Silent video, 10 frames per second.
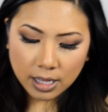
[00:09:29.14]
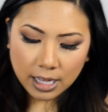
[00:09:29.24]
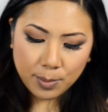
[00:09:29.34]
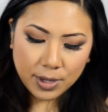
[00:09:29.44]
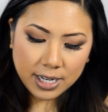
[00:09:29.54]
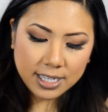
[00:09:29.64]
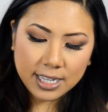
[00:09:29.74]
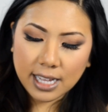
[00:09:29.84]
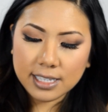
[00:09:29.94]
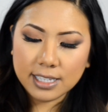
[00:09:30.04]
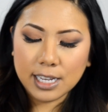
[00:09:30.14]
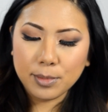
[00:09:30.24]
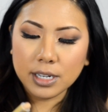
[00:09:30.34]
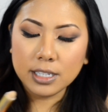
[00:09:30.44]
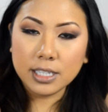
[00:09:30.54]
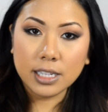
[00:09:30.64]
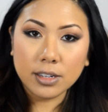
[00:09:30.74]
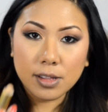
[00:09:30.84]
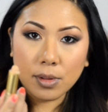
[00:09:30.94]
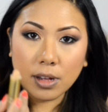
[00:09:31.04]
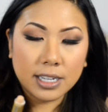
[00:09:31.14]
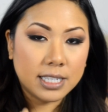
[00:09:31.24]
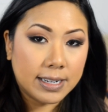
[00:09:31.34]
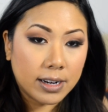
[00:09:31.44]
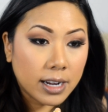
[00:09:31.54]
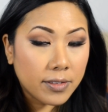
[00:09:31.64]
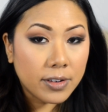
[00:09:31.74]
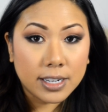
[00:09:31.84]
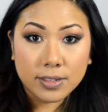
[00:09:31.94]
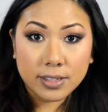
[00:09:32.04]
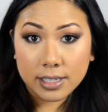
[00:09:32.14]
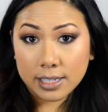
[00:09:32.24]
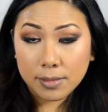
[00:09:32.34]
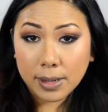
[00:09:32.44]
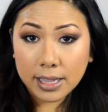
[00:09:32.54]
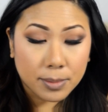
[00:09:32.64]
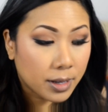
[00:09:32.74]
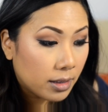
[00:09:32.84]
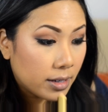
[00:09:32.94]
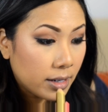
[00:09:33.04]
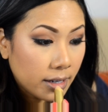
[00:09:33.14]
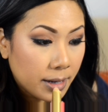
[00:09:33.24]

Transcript: I'm going to take that same concealer, the Milani Secret Cover, and use this as my lip color.